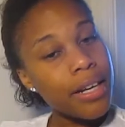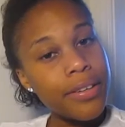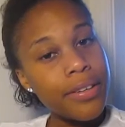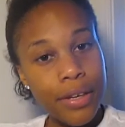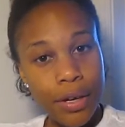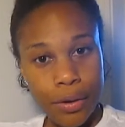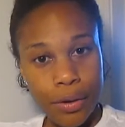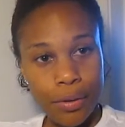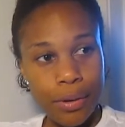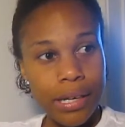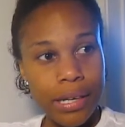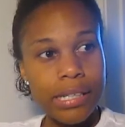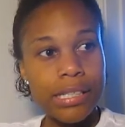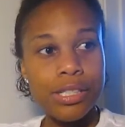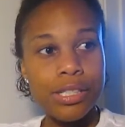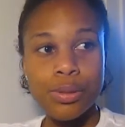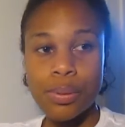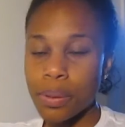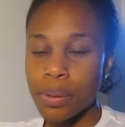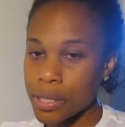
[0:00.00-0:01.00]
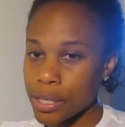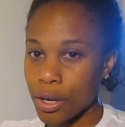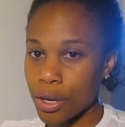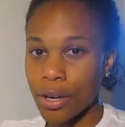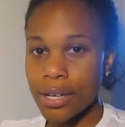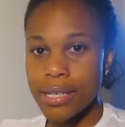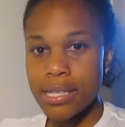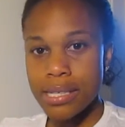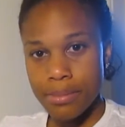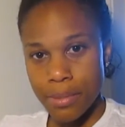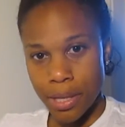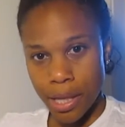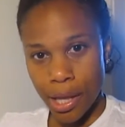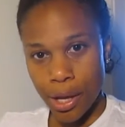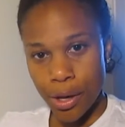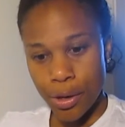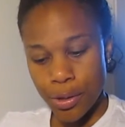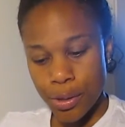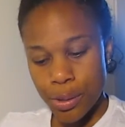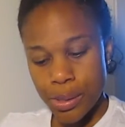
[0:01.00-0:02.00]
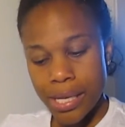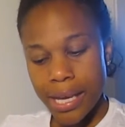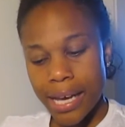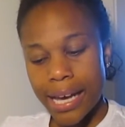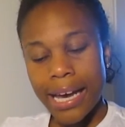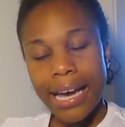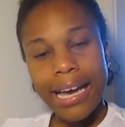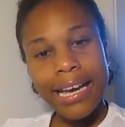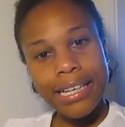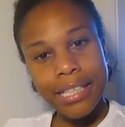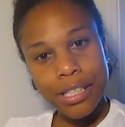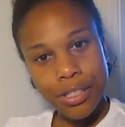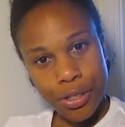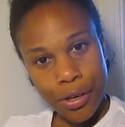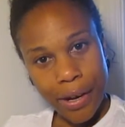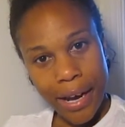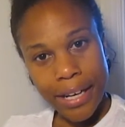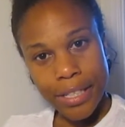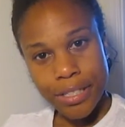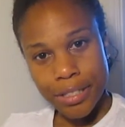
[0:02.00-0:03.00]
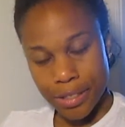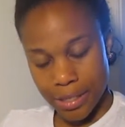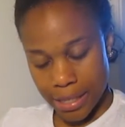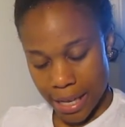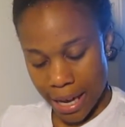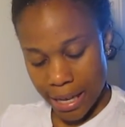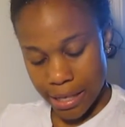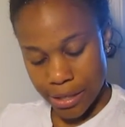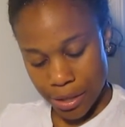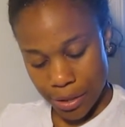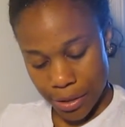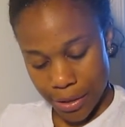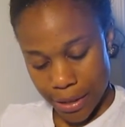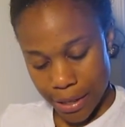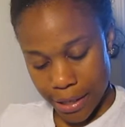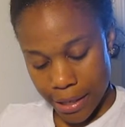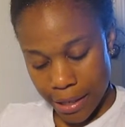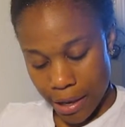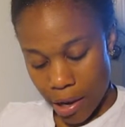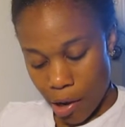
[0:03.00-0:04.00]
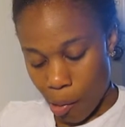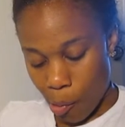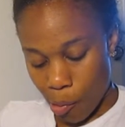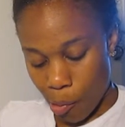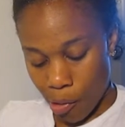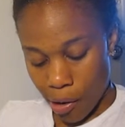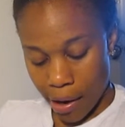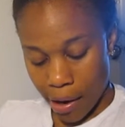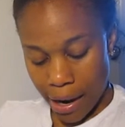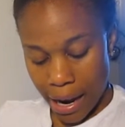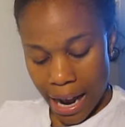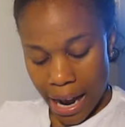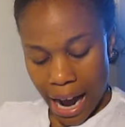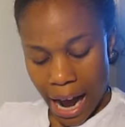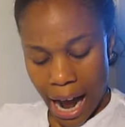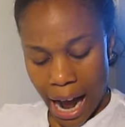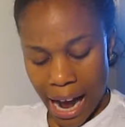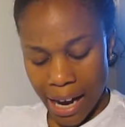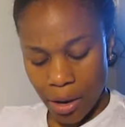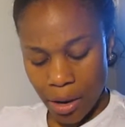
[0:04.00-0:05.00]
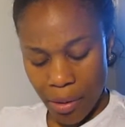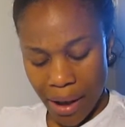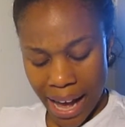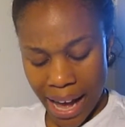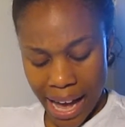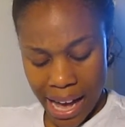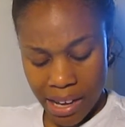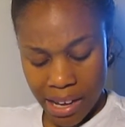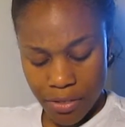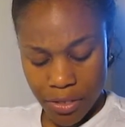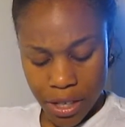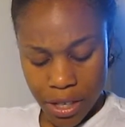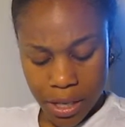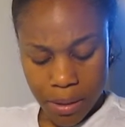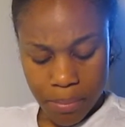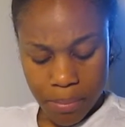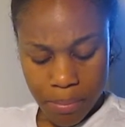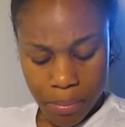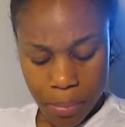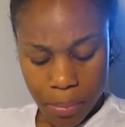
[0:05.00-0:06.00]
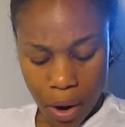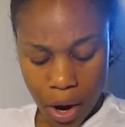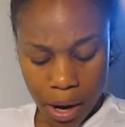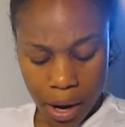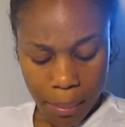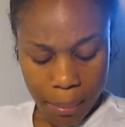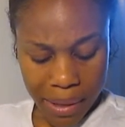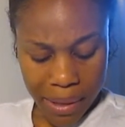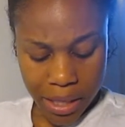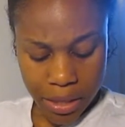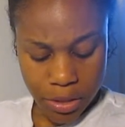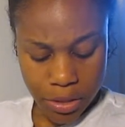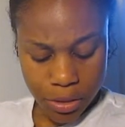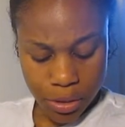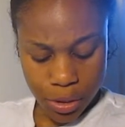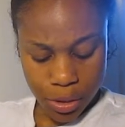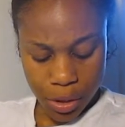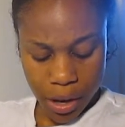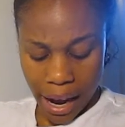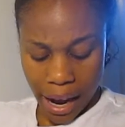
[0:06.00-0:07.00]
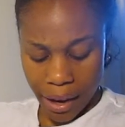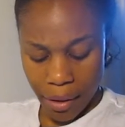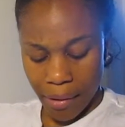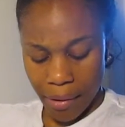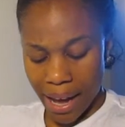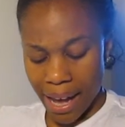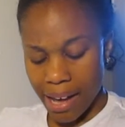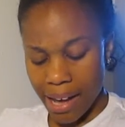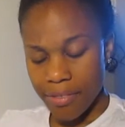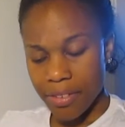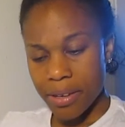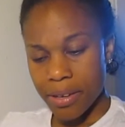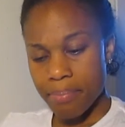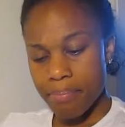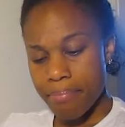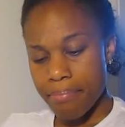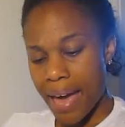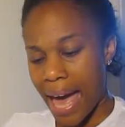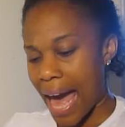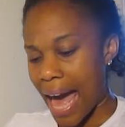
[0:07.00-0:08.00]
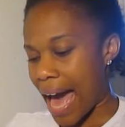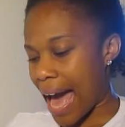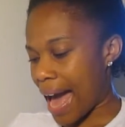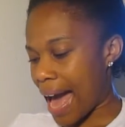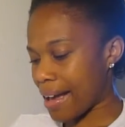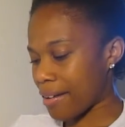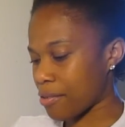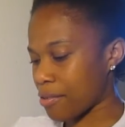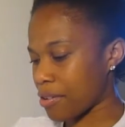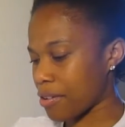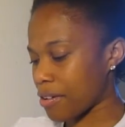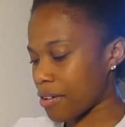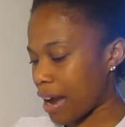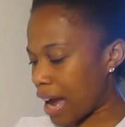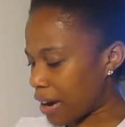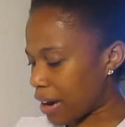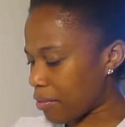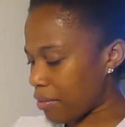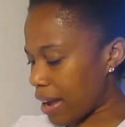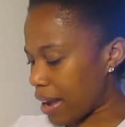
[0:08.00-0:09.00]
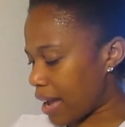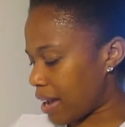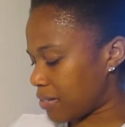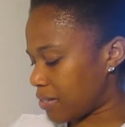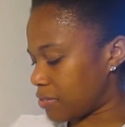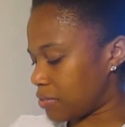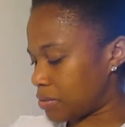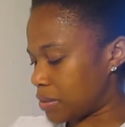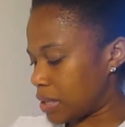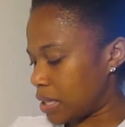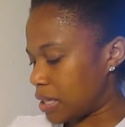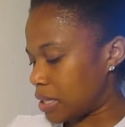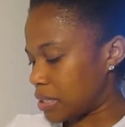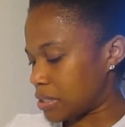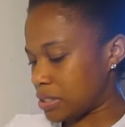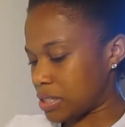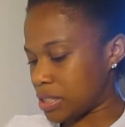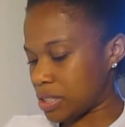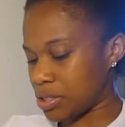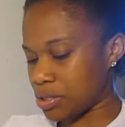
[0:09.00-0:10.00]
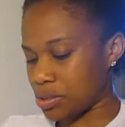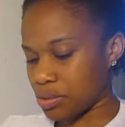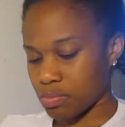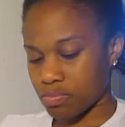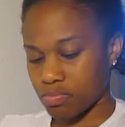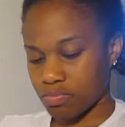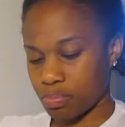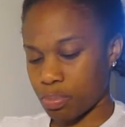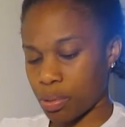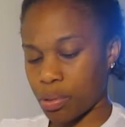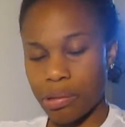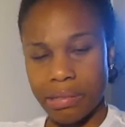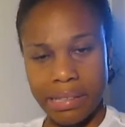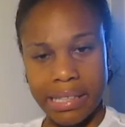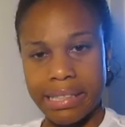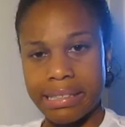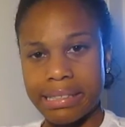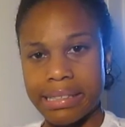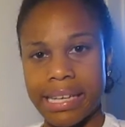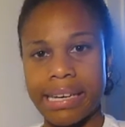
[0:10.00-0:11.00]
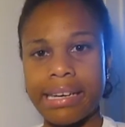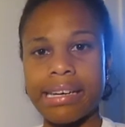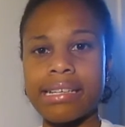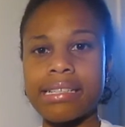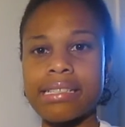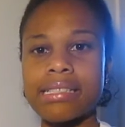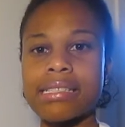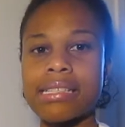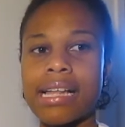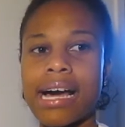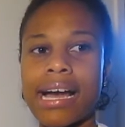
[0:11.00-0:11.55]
No, just put on some clothes and get your exercise on. Or I don't have barbells, or I don't have a mat, or I don't have these pulley things.